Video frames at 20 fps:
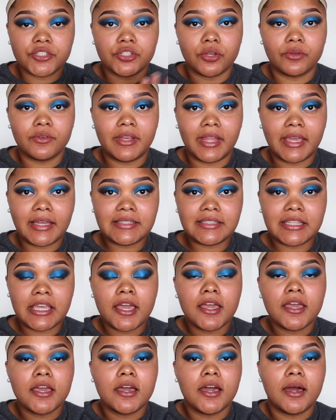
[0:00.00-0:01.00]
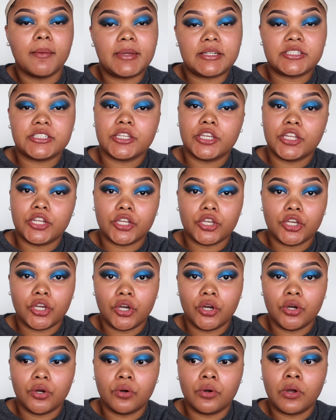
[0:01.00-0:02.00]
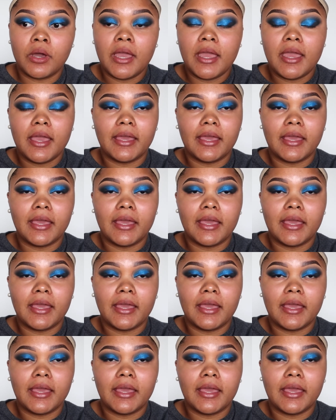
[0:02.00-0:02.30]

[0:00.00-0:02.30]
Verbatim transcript: So next, I'm actually gonna go